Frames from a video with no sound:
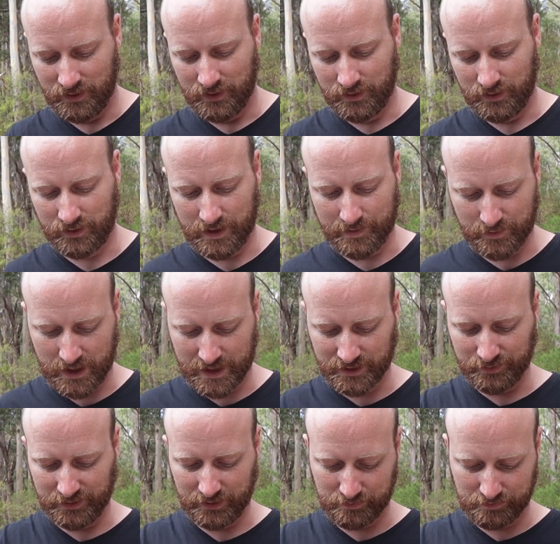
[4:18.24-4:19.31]
The camera
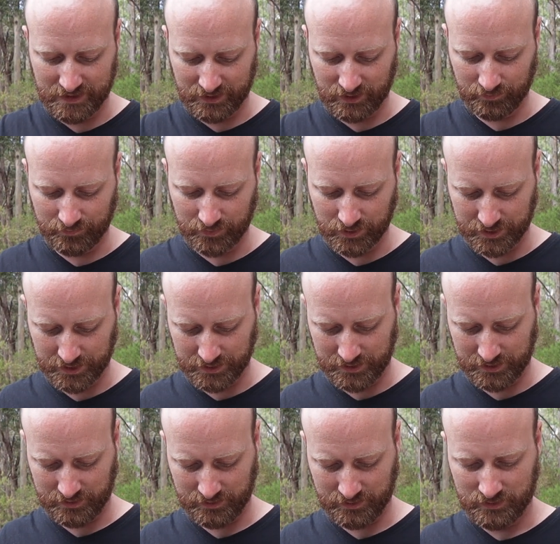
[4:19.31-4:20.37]
hasn't been converted.
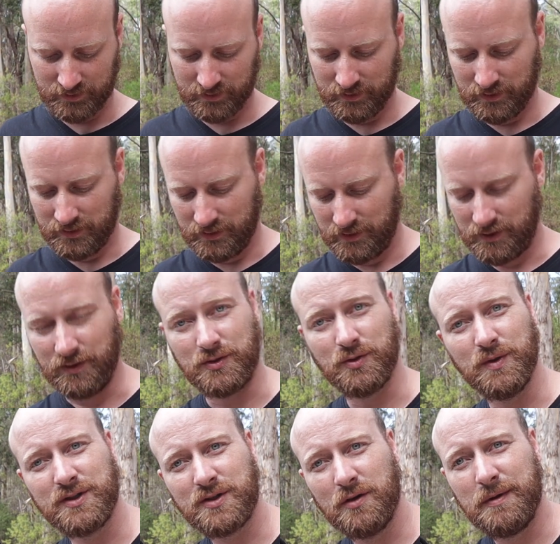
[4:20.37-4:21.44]
So it's
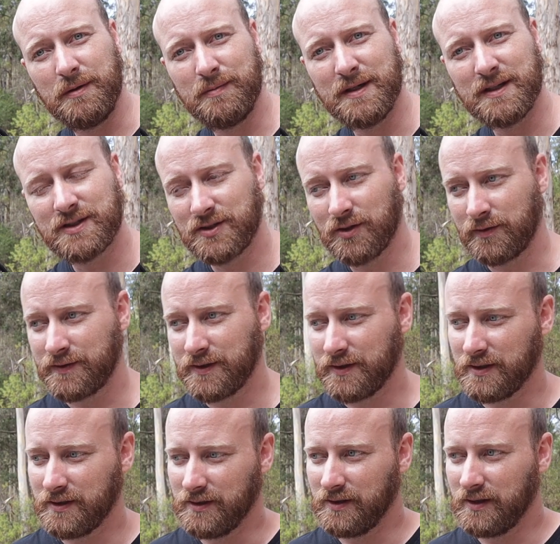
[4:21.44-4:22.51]
always going to be a bit softer
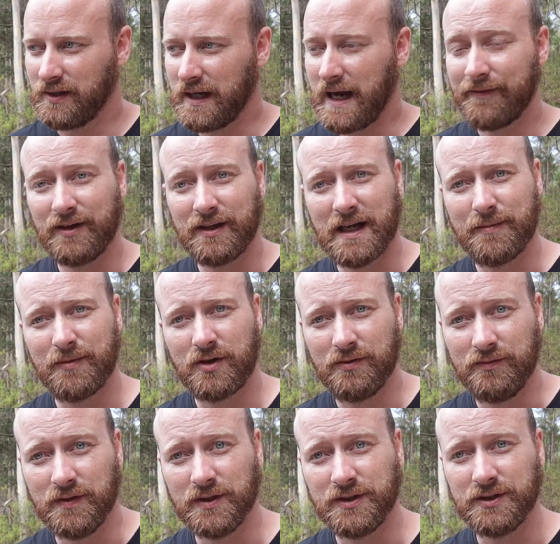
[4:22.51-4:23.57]
than having a camera
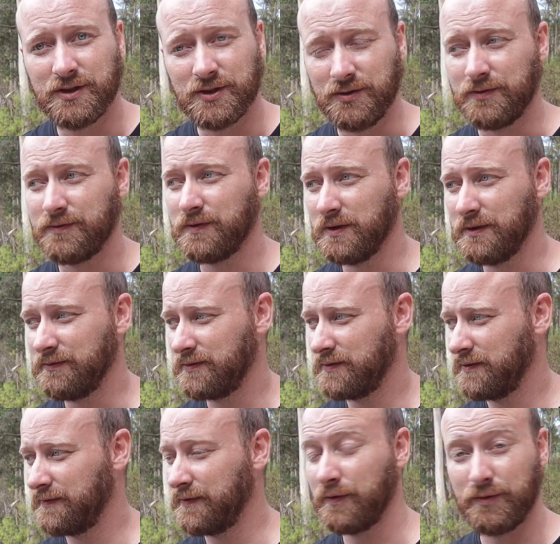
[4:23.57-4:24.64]
converted to
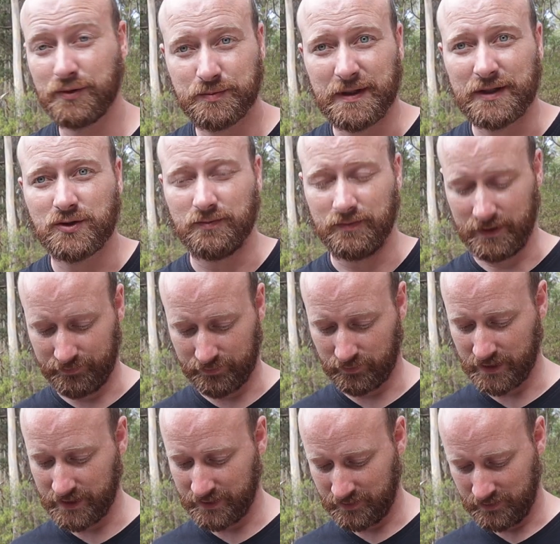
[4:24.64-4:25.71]
full spectrum
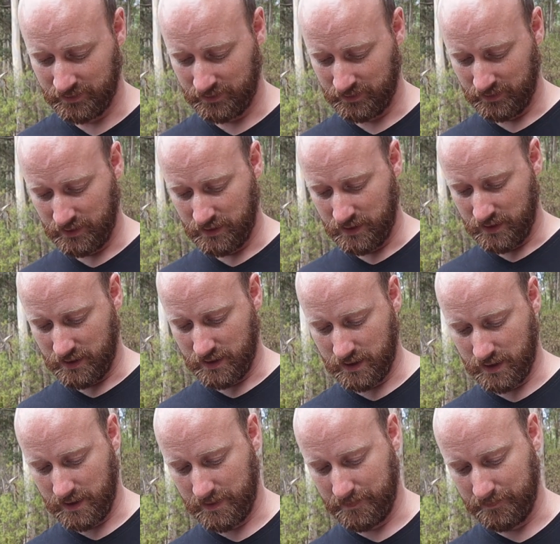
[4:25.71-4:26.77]
infrared.
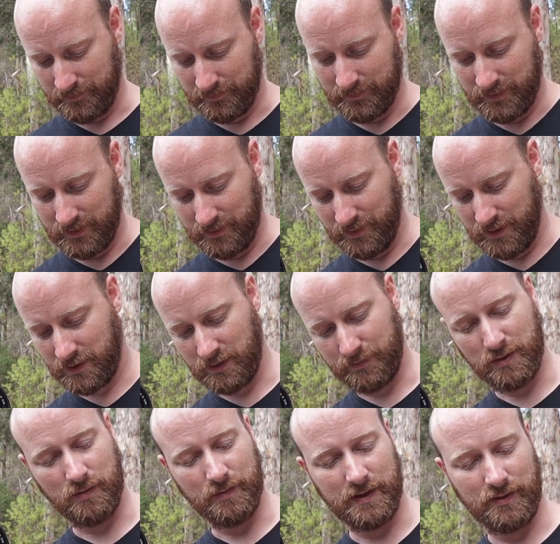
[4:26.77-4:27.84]
I'm just going to
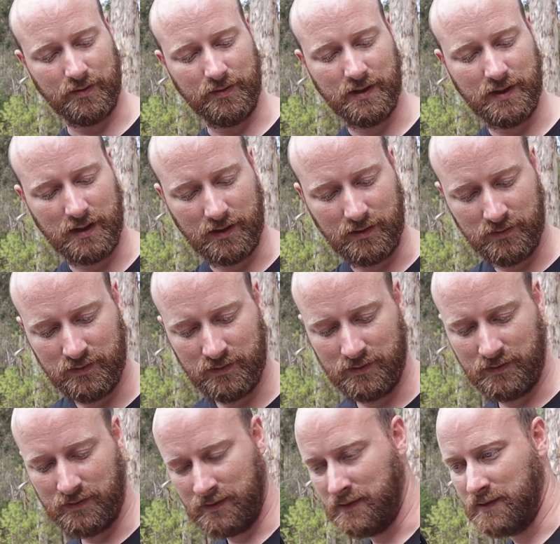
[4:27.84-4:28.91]
pop that on now.
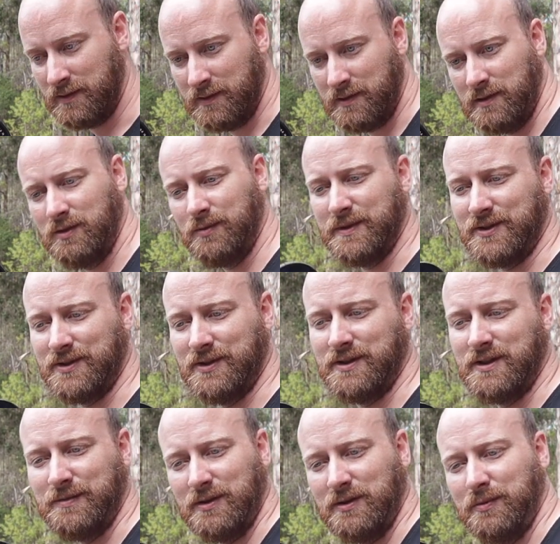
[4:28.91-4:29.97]
It's a little bit
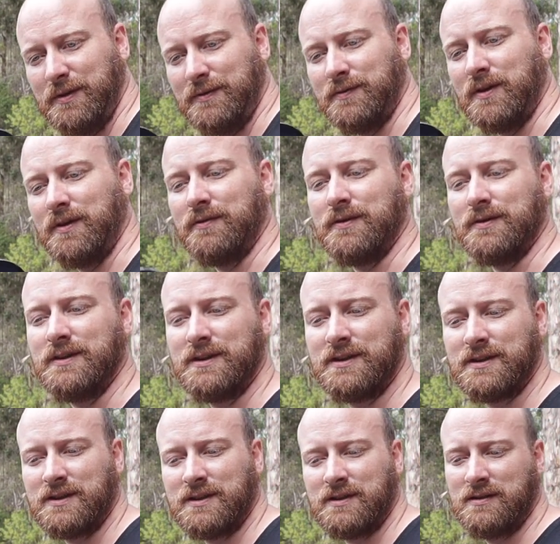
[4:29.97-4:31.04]
dirty, but it'll be fine for
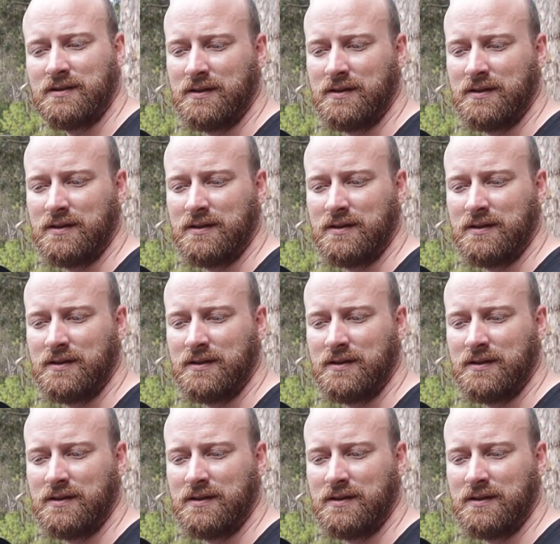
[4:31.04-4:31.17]
this.